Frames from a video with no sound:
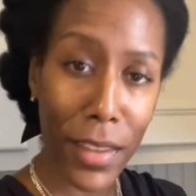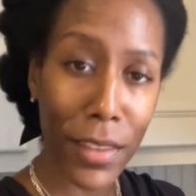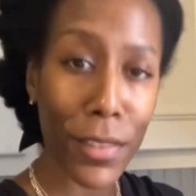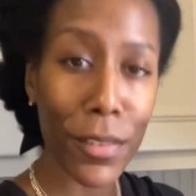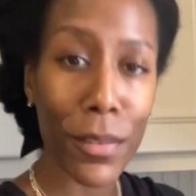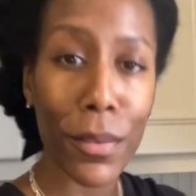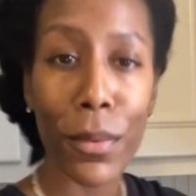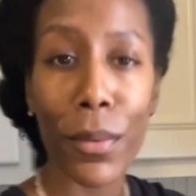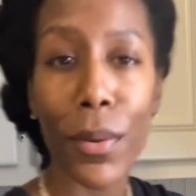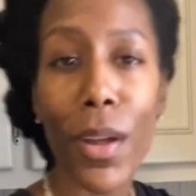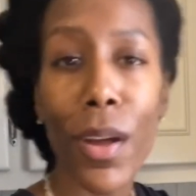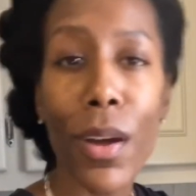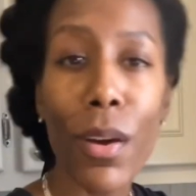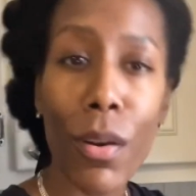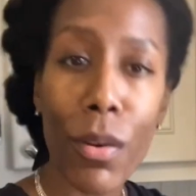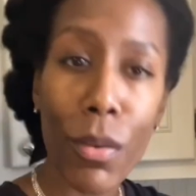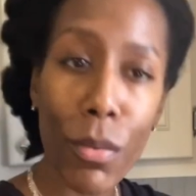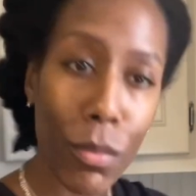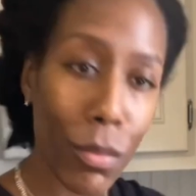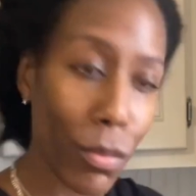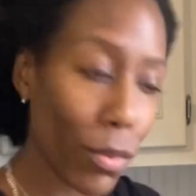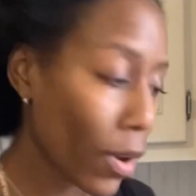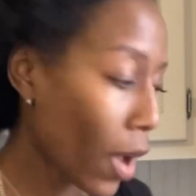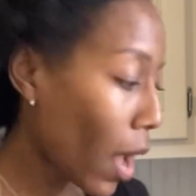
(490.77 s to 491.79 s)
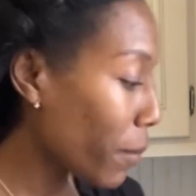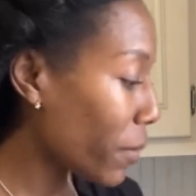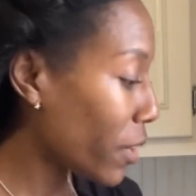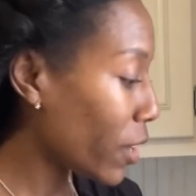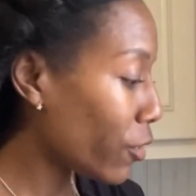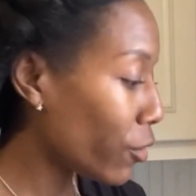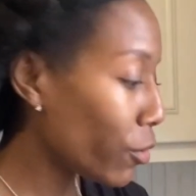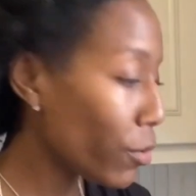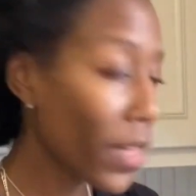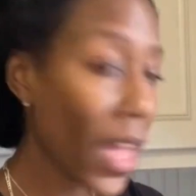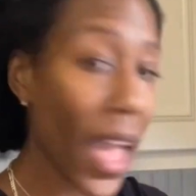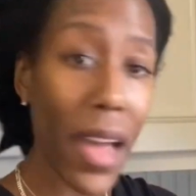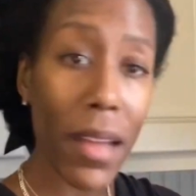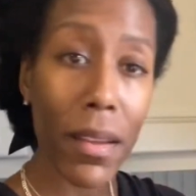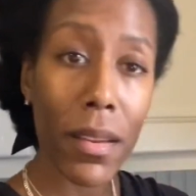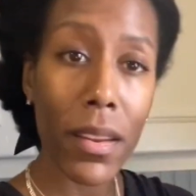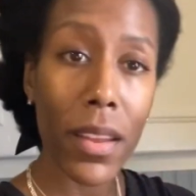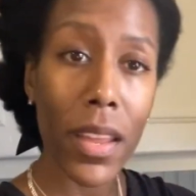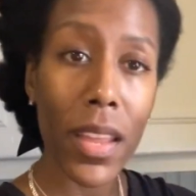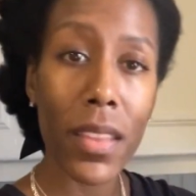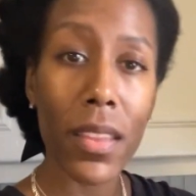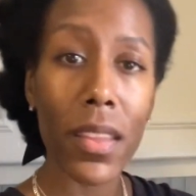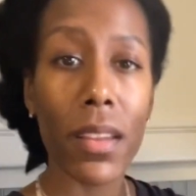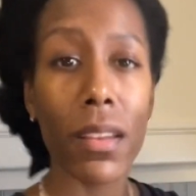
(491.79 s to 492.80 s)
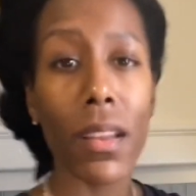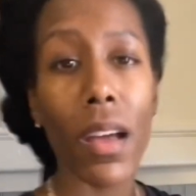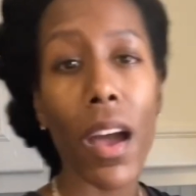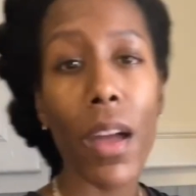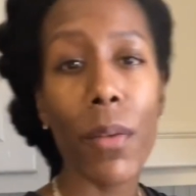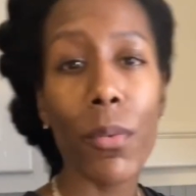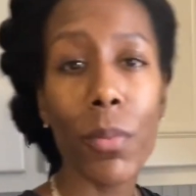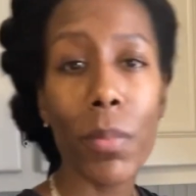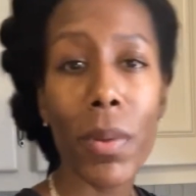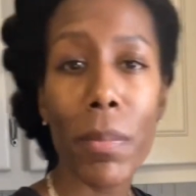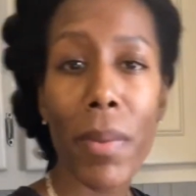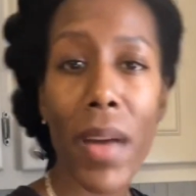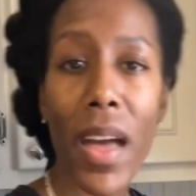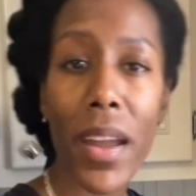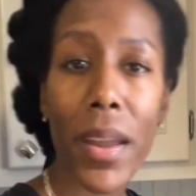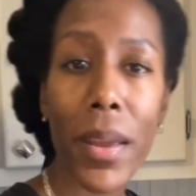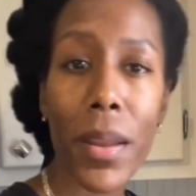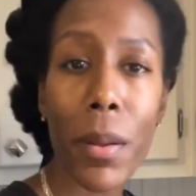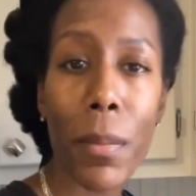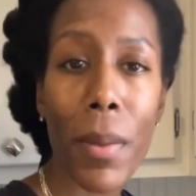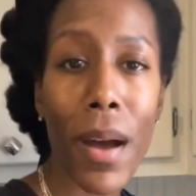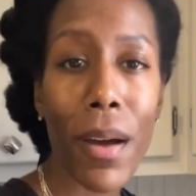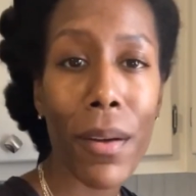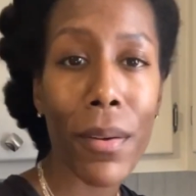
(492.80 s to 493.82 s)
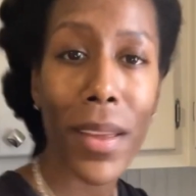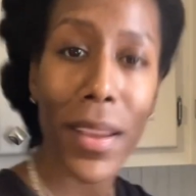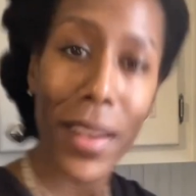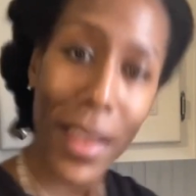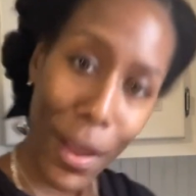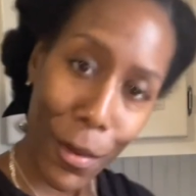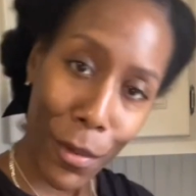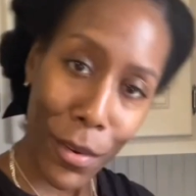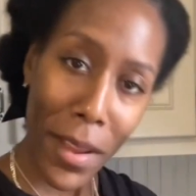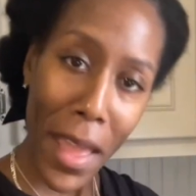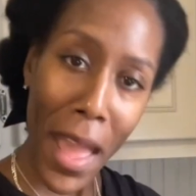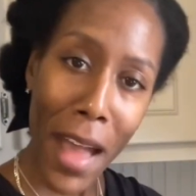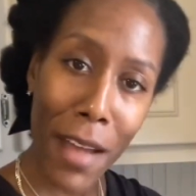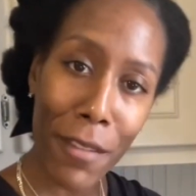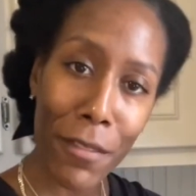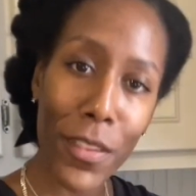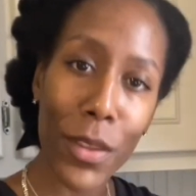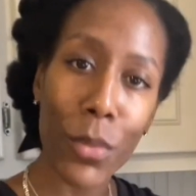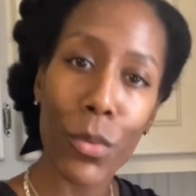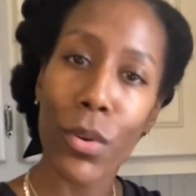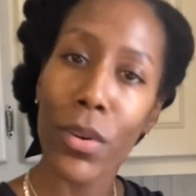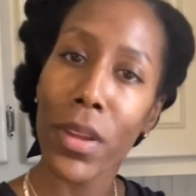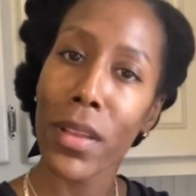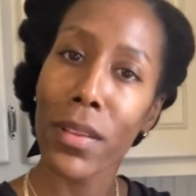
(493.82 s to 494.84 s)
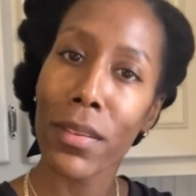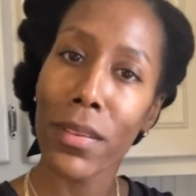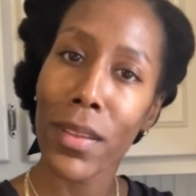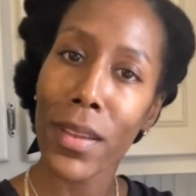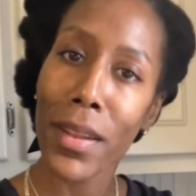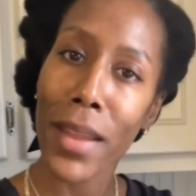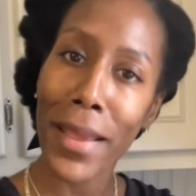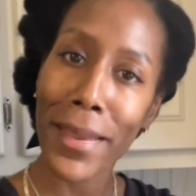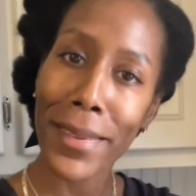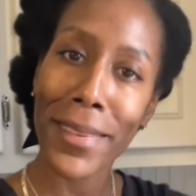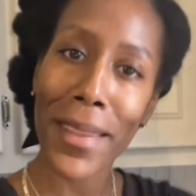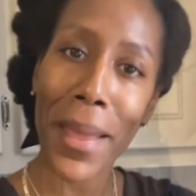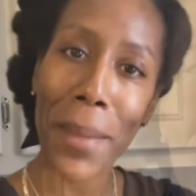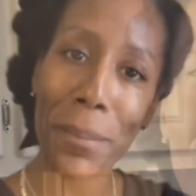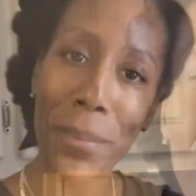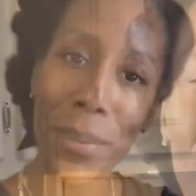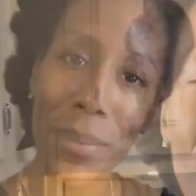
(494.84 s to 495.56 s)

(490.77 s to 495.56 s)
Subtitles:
So I'm going to do that, and then I will be back in about 1.5 hours and we'll get to the next step.